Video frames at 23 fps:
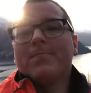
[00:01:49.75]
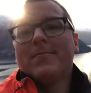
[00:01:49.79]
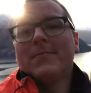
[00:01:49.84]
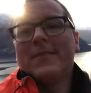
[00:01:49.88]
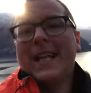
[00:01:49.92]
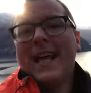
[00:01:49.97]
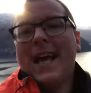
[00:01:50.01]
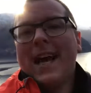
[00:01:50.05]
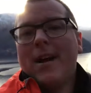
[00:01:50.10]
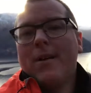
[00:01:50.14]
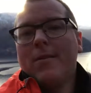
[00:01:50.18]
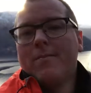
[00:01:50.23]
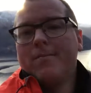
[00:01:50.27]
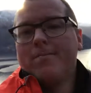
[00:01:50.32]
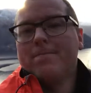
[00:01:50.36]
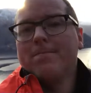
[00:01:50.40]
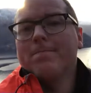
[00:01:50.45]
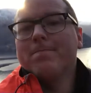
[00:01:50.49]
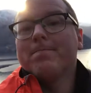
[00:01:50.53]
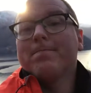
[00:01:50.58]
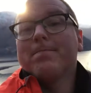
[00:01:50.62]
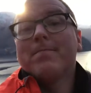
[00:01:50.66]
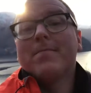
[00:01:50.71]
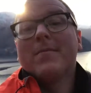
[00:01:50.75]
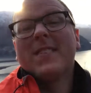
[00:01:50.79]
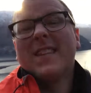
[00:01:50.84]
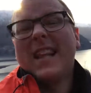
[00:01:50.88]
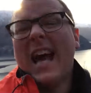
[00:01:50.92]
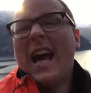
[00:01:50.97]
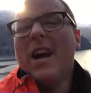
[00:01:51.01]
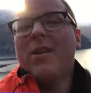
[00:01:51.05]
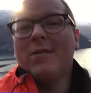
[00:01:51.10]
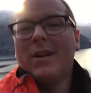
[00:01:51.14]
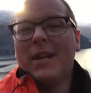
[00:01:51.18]
now
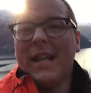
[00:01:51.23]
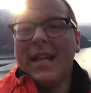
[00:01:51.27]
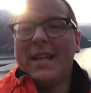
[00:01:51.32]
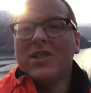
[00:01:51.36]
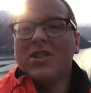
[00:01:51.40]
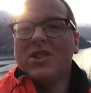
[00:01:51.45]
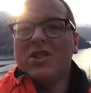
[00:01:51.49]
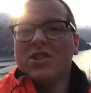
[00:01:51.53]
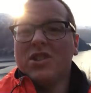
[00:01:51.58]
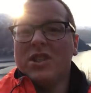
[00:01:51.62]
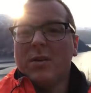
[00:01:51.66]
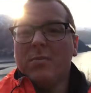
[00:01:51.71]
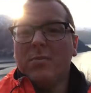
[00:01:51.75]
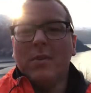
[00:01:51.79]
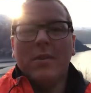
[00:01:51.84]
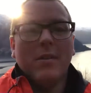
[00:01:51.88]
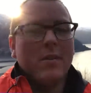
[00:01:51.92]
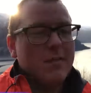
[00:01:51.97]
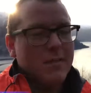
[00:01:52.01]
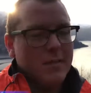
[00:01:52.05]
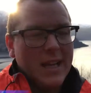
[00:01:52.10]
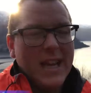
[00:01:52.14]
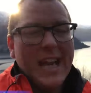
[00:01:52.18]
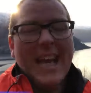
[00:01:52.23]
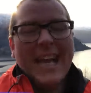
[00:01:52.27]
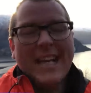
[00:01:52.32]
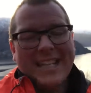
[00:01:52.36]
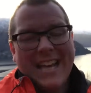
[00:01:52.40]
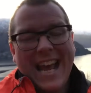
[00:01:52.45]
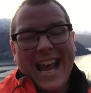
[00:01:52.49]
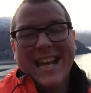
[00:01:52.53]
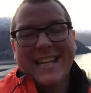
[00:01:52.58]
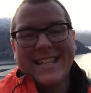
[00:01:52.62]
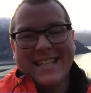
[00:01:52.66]
that relationship, it
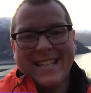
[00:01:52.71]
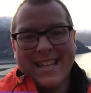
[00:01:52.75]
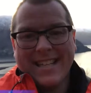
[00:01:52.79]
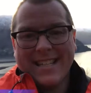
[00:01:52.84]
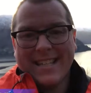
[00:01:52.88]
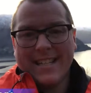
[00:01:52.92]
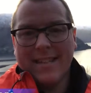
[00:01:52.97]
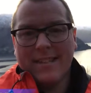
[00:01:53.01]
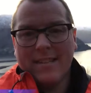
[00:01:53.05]
ended.